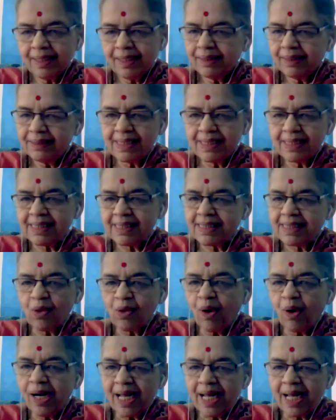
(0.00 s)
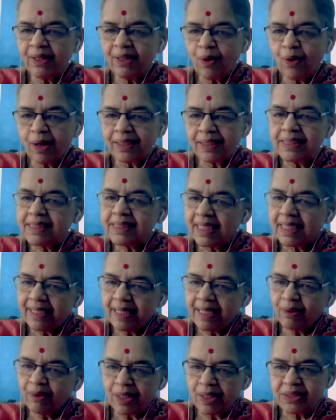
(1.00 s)
just as all other organs are there,
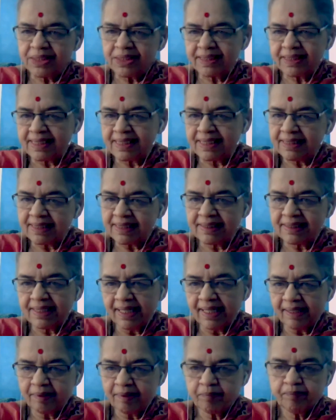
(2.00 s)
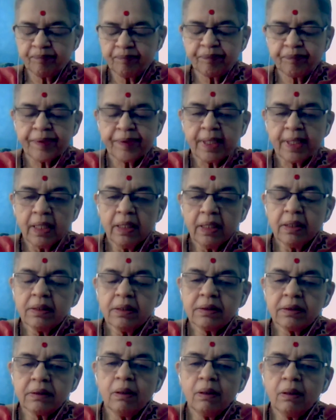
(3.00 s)
consciousness is there. Right.
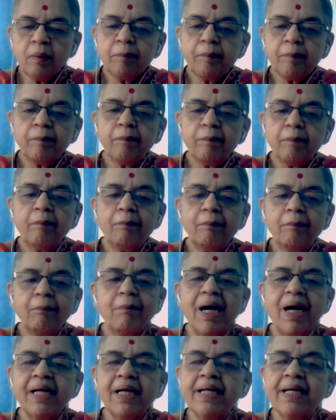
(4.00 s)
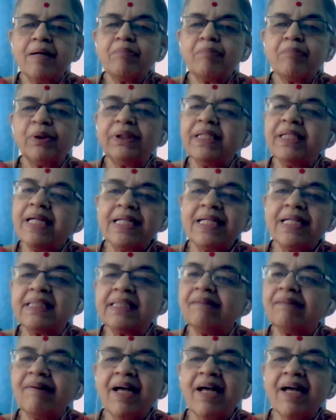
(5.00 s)
So, mana, buddhi,
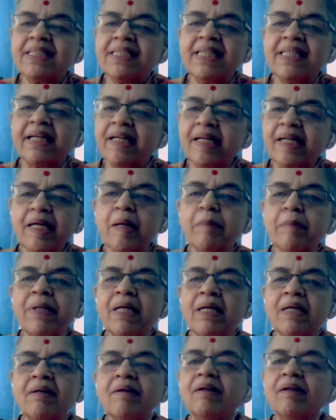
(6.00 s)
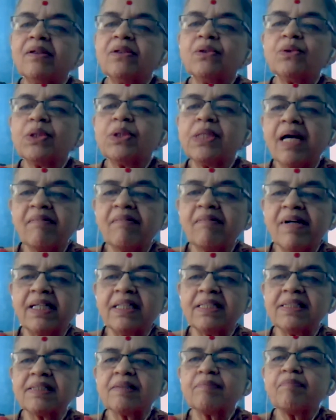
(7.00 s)
etc., is agreeable to
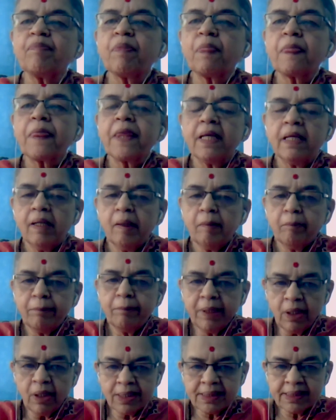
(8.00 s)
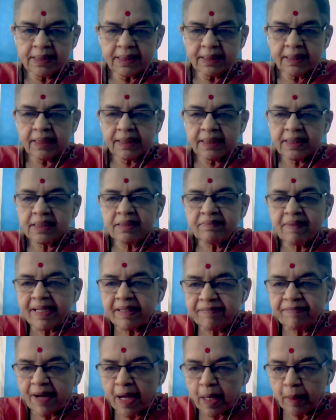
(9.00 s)
charvakas. Okay. Because it is
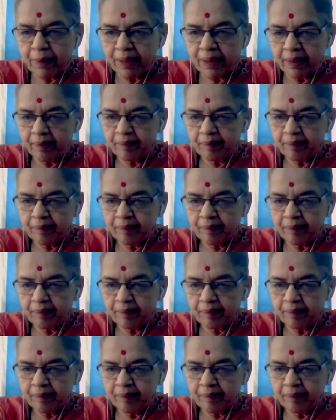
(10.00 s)
verifiable.